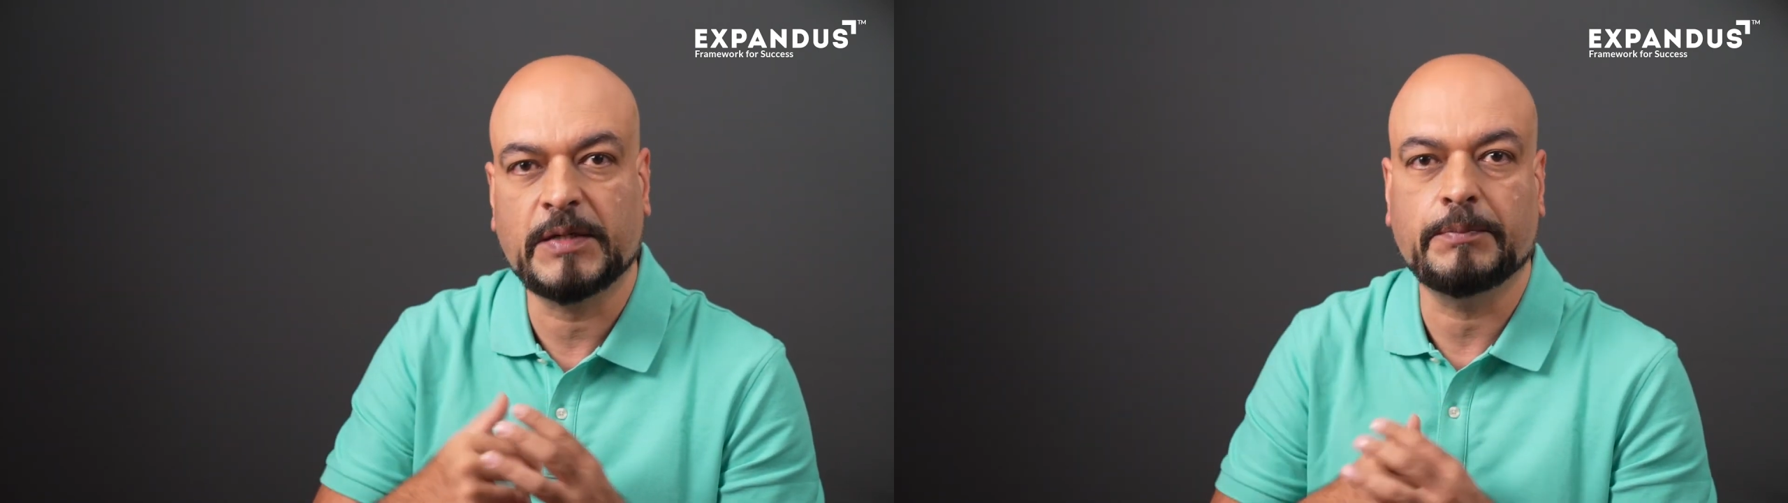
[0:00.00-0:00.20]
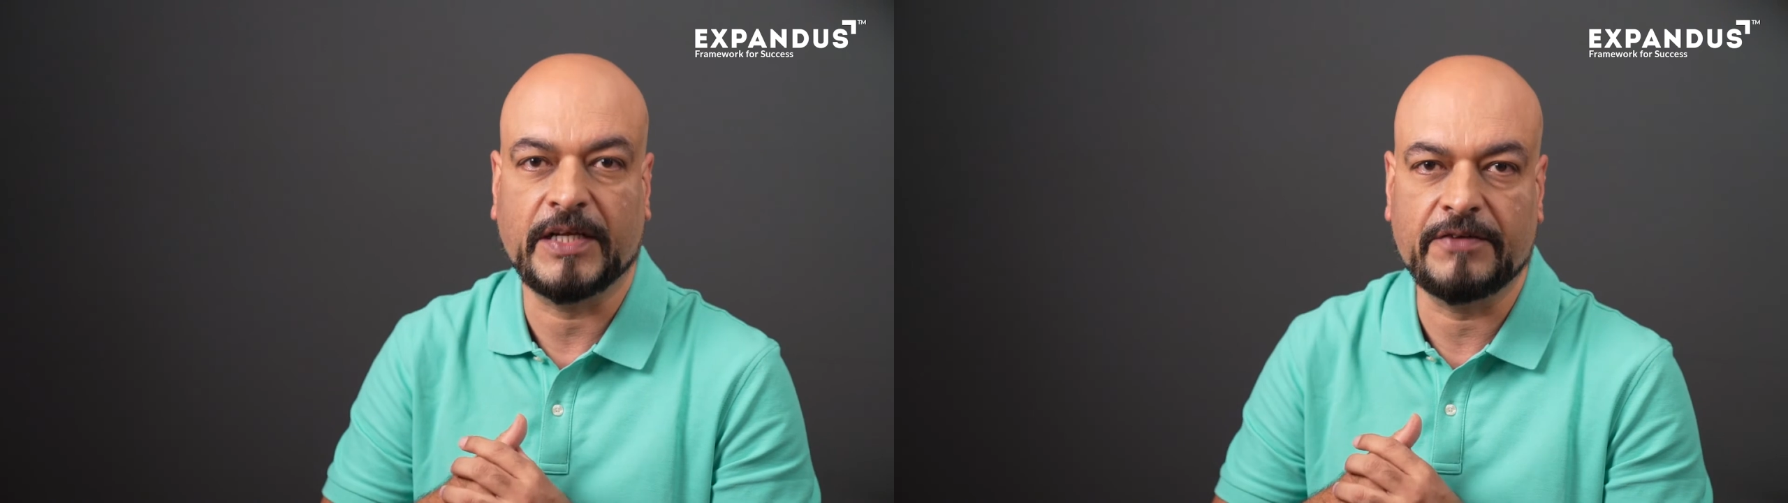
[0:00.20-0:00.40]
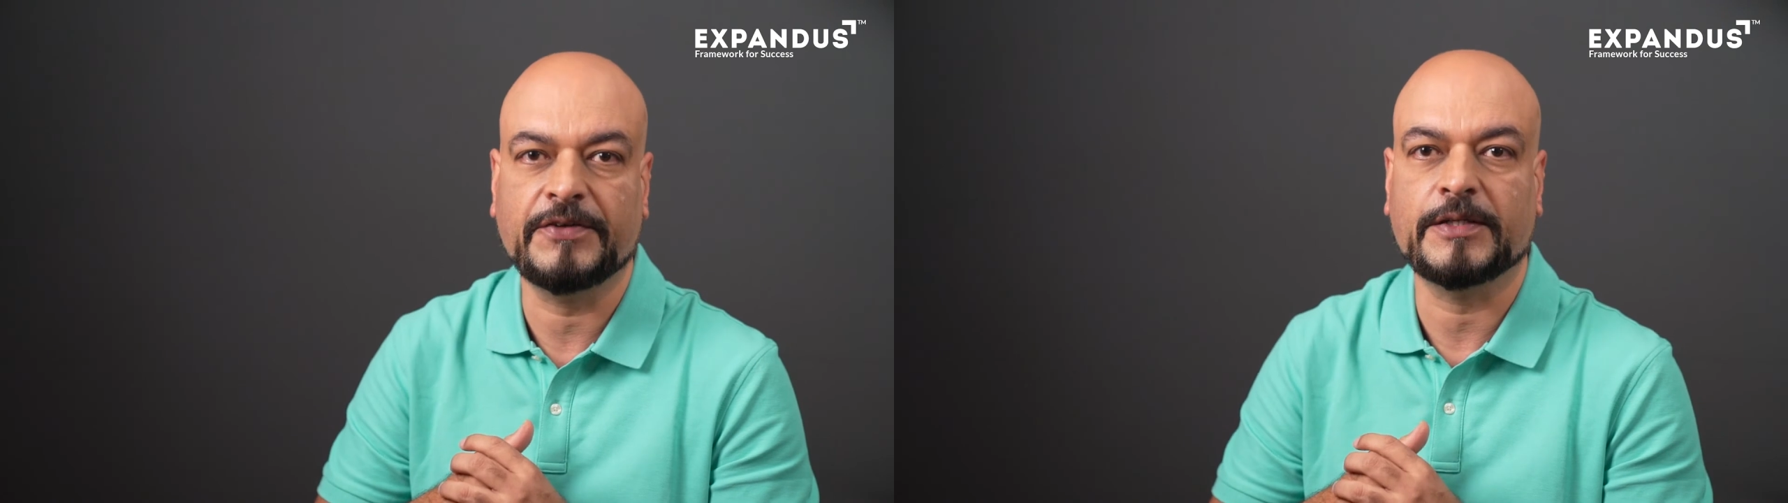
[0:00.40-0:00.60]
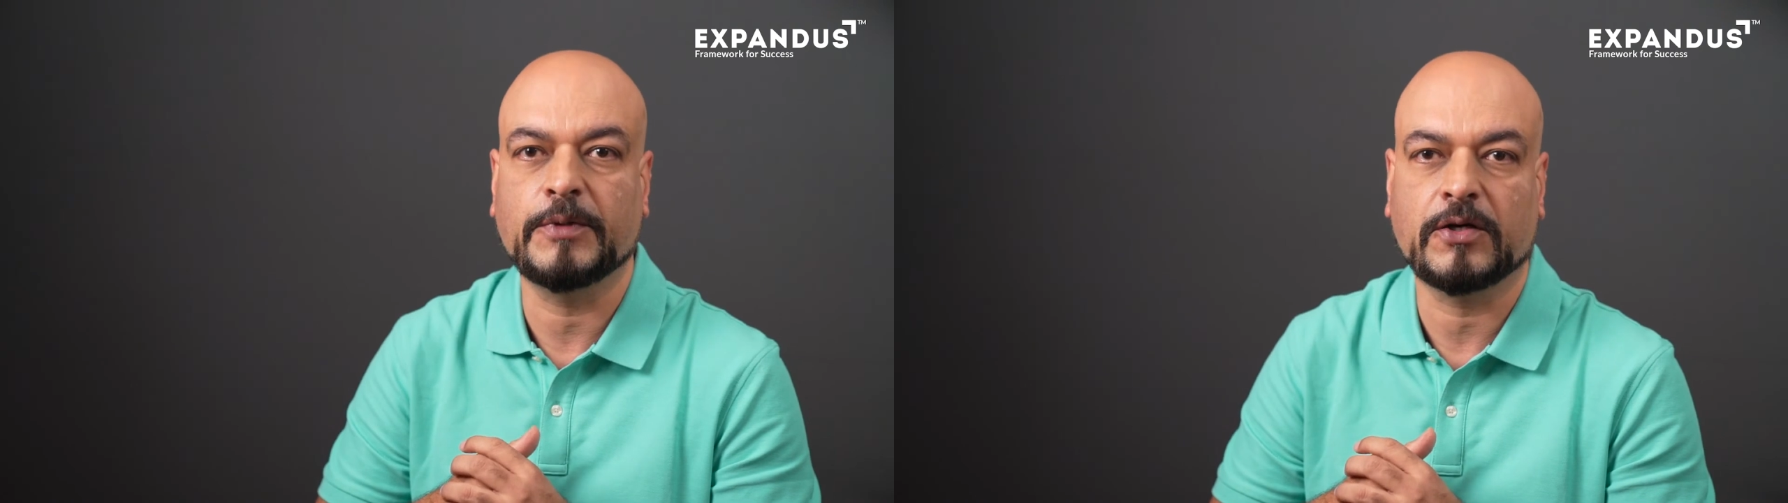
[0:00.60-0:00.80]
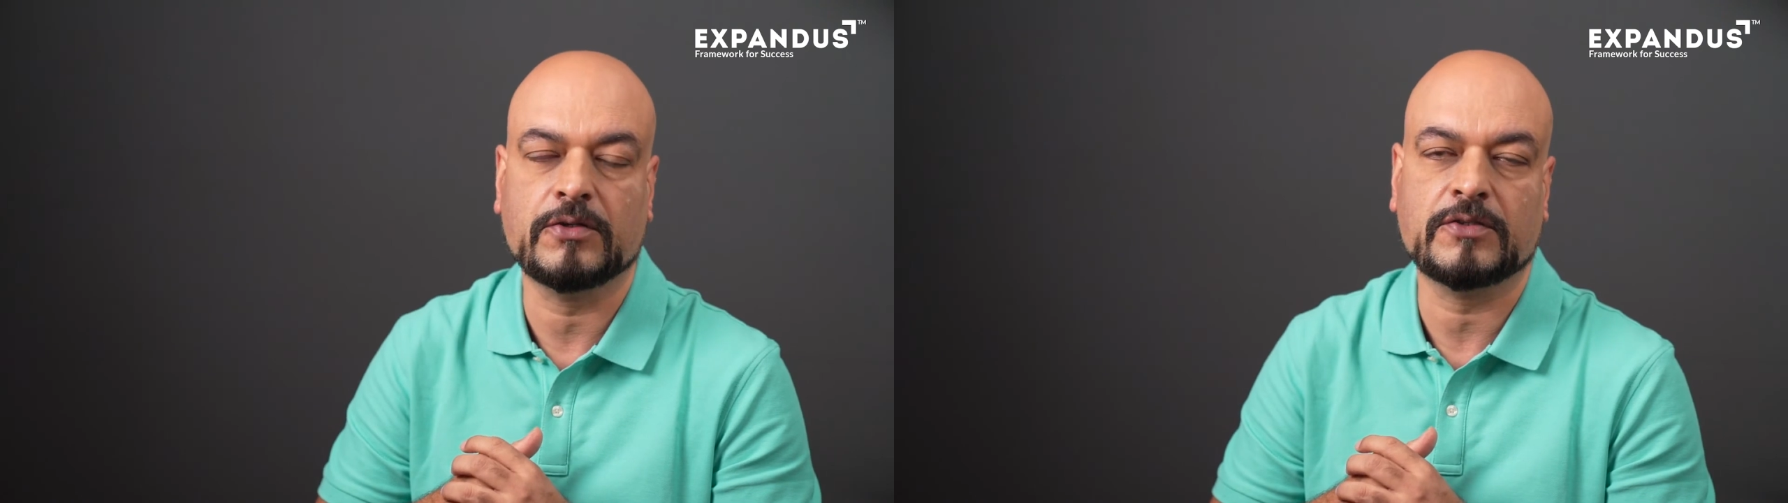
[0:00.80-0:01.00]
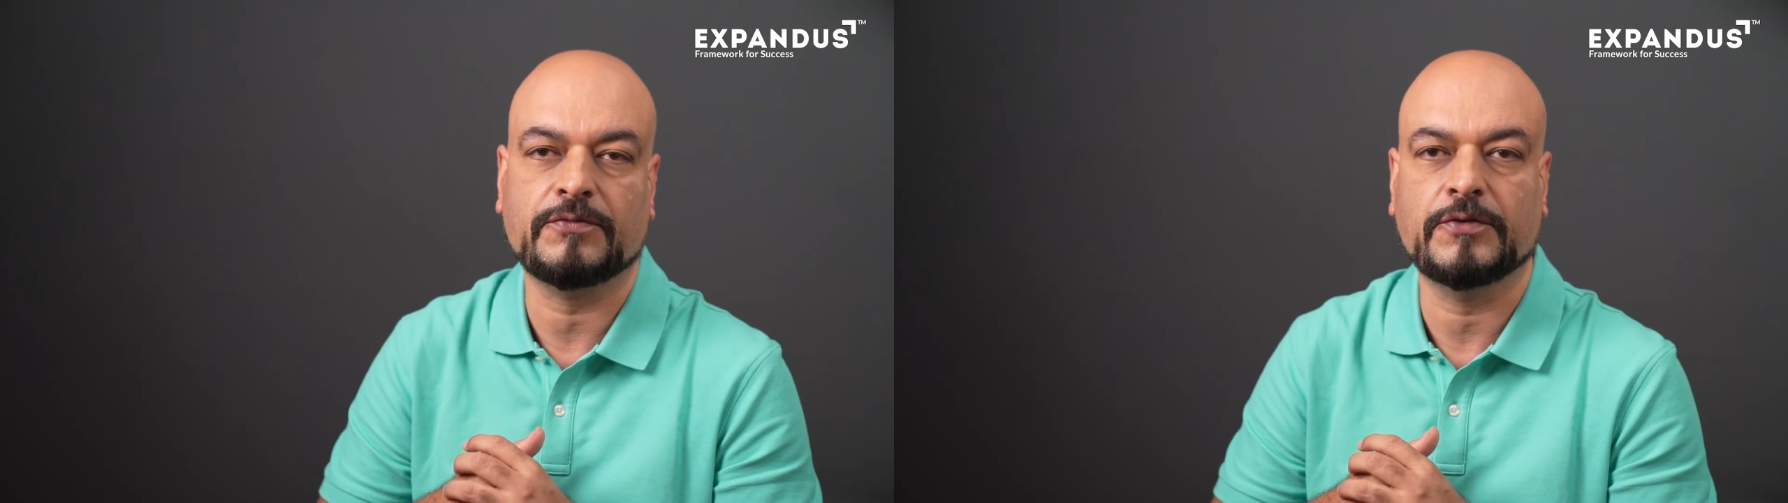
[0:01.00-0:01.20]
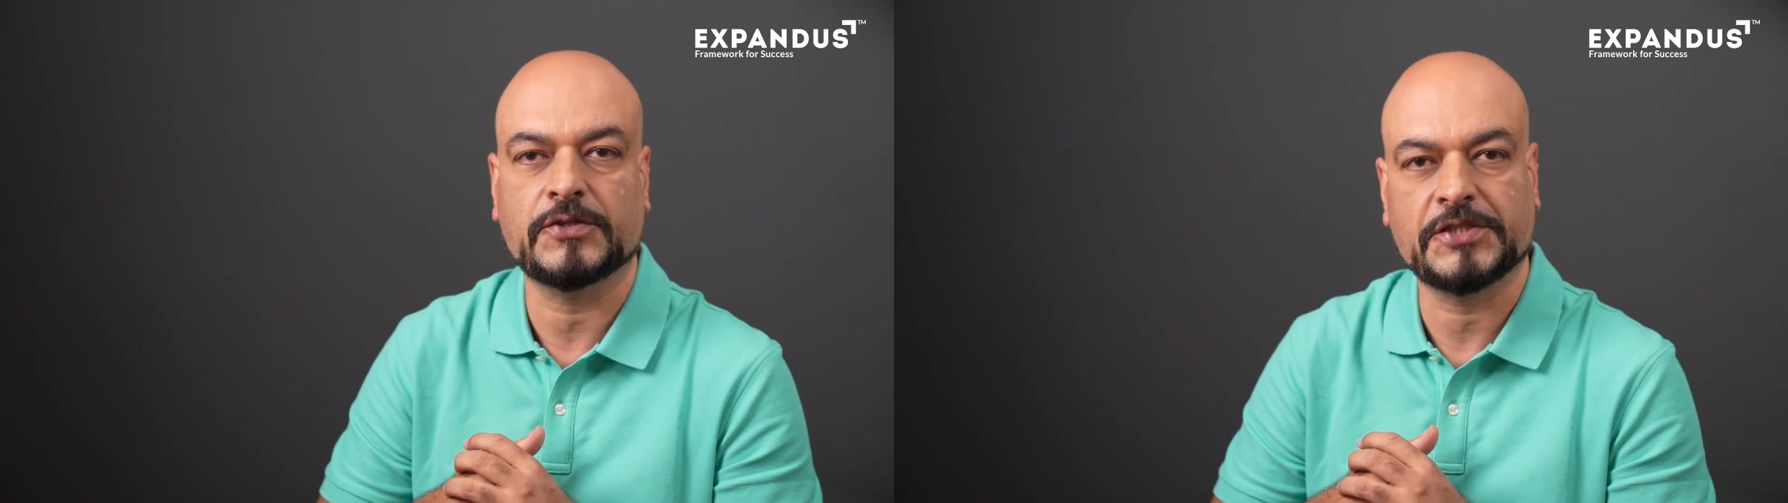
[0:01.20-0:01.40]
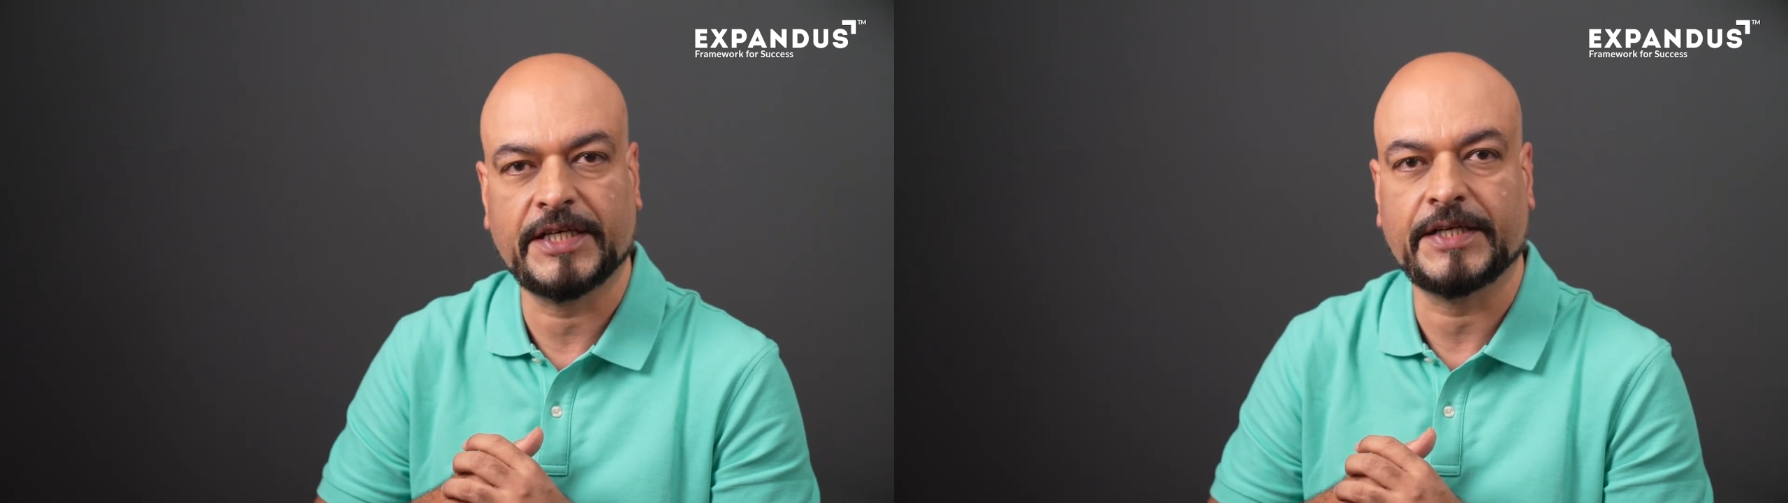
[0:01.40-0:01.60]
benefit because of your
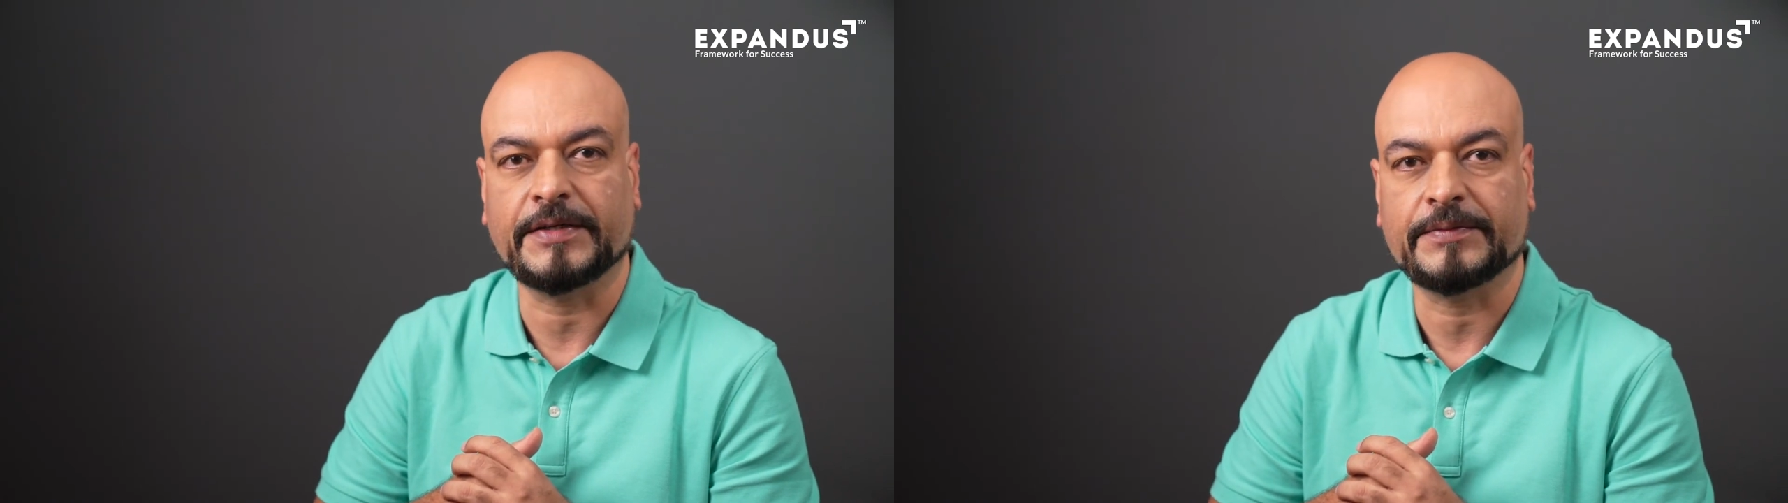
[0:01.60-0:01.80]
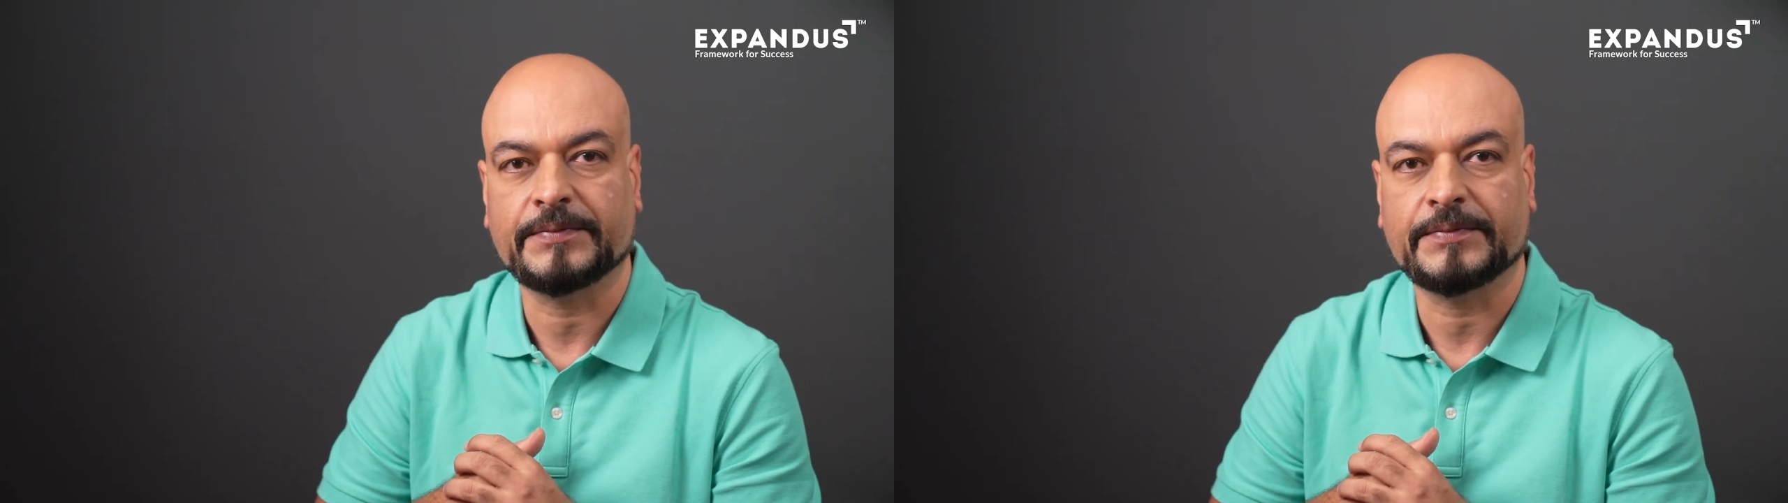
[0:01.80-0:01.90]
sharing.